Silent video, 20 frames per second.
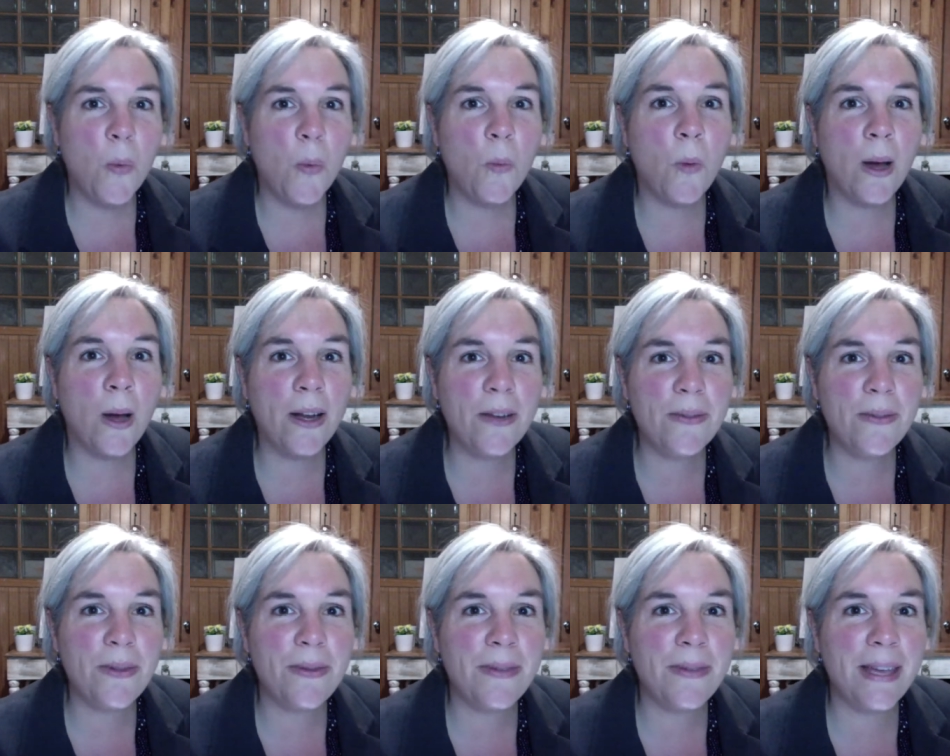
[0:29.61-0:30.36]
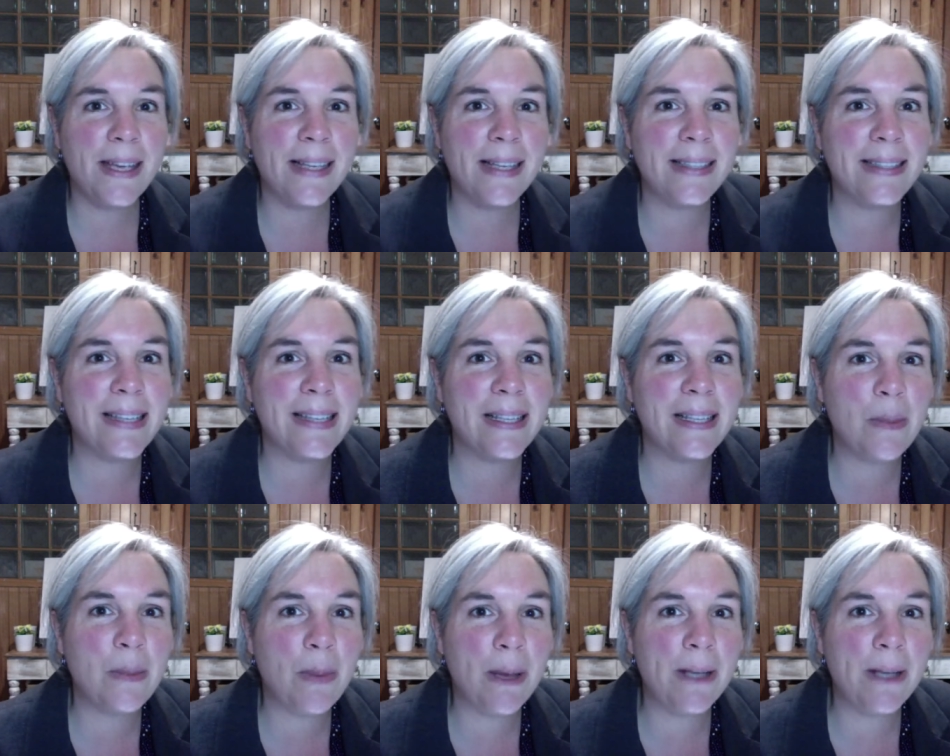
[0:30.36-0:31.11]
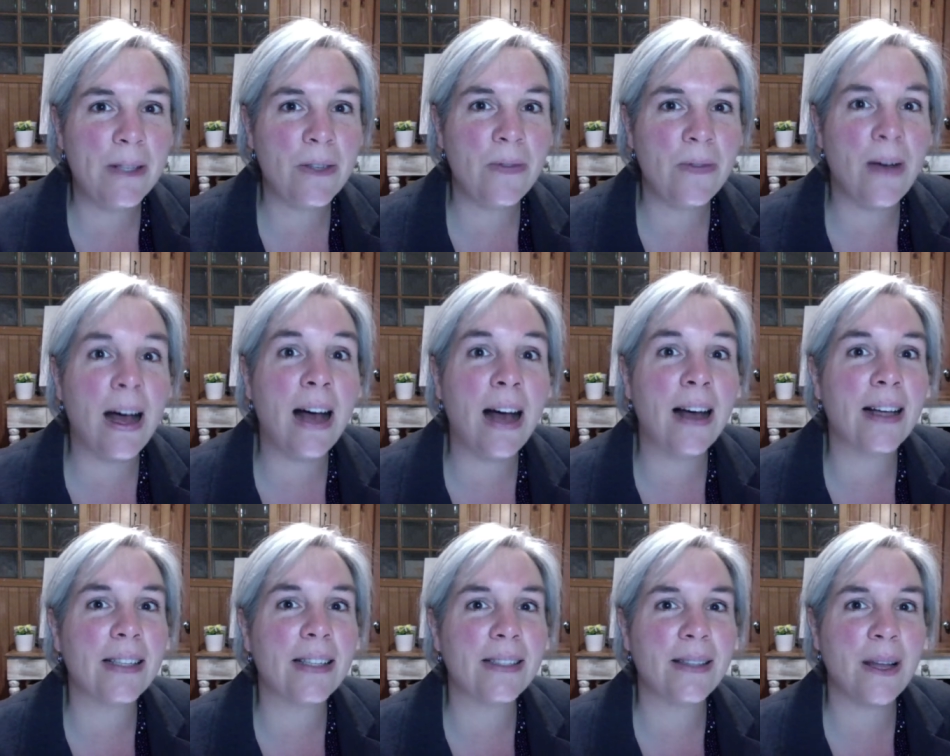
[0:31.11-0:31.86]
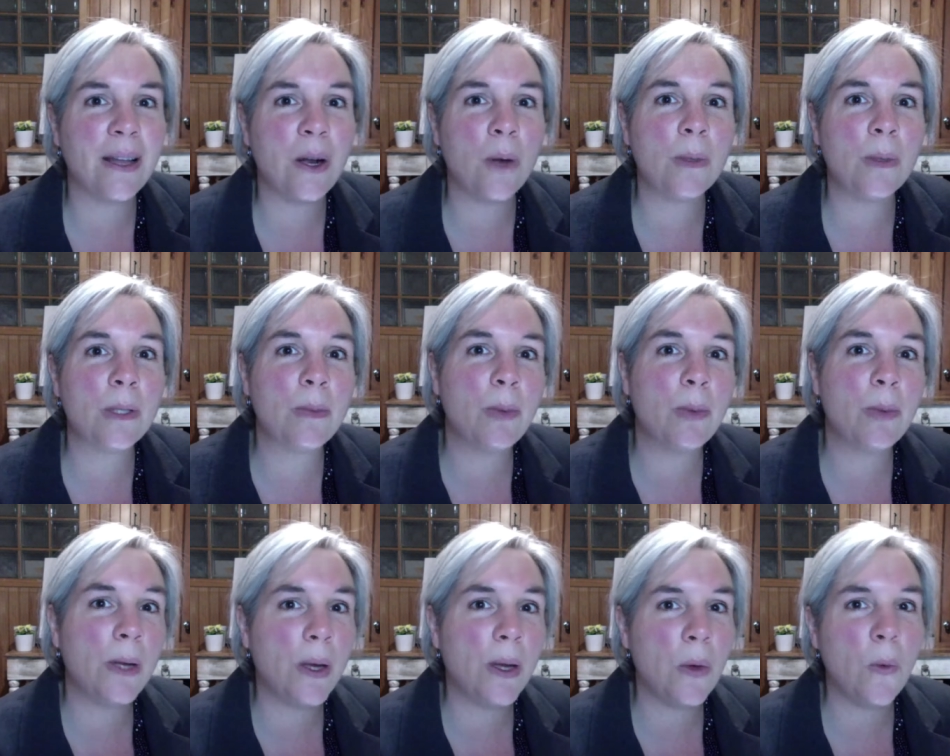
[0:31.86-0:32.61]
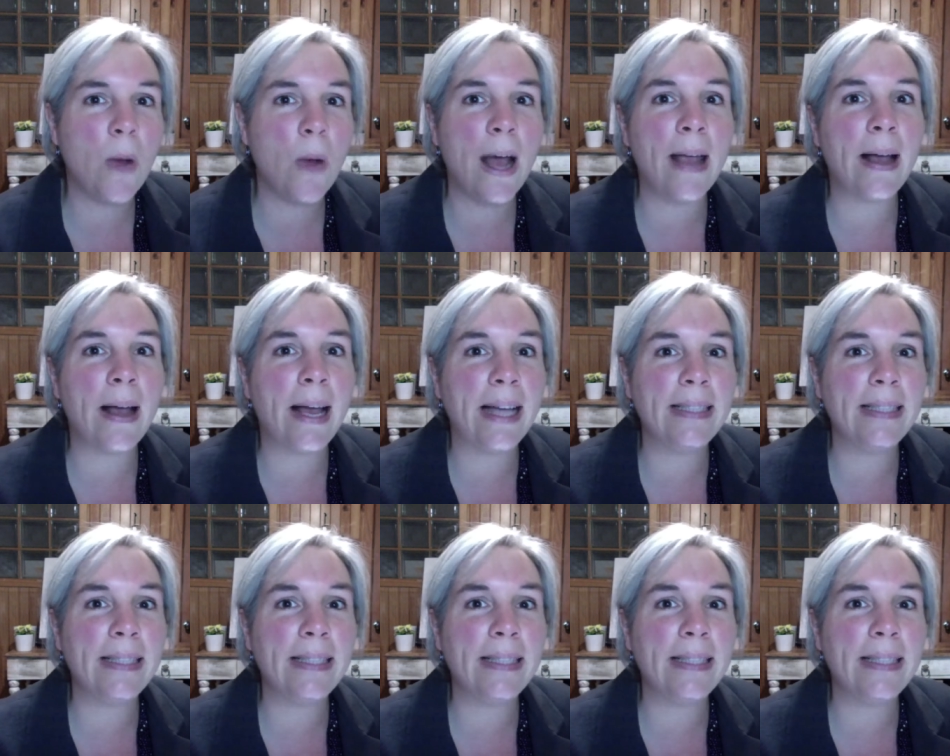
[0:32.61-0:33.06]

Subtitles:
One of the things is a piece of art that I was putting away. I had